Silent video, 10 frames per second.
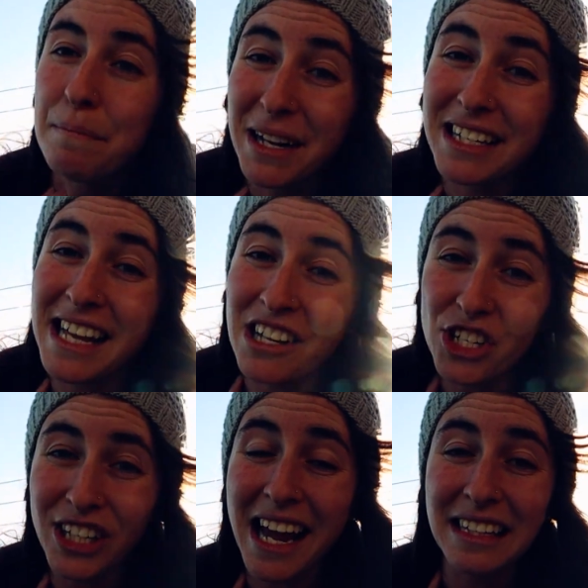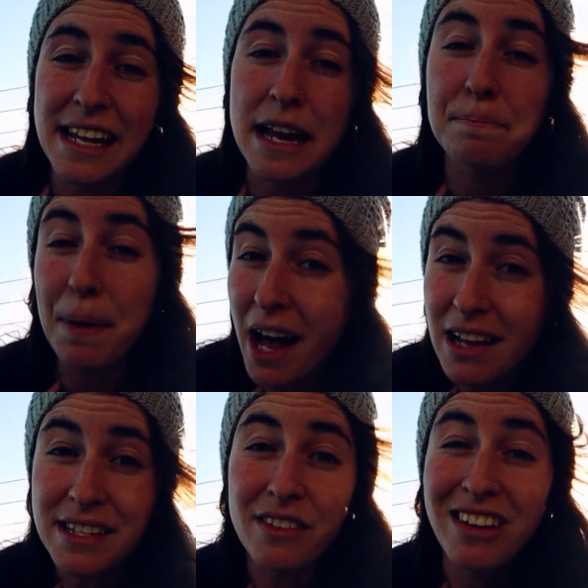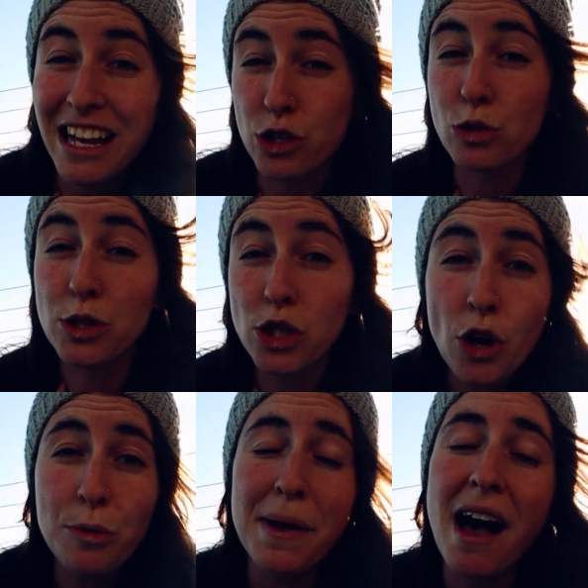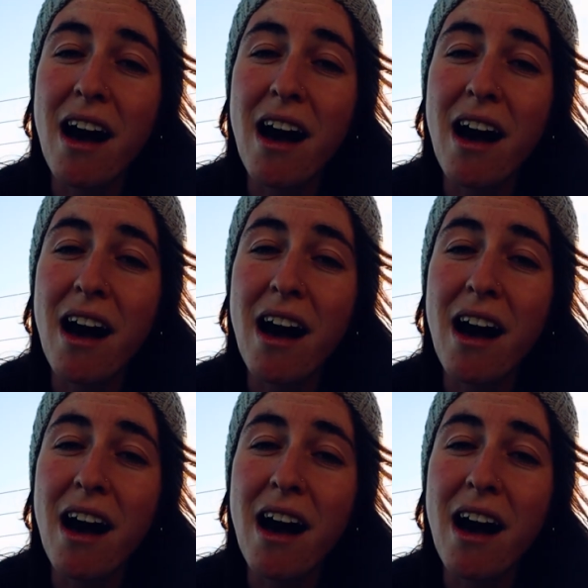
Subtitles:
But essentially I take bars of natural soap,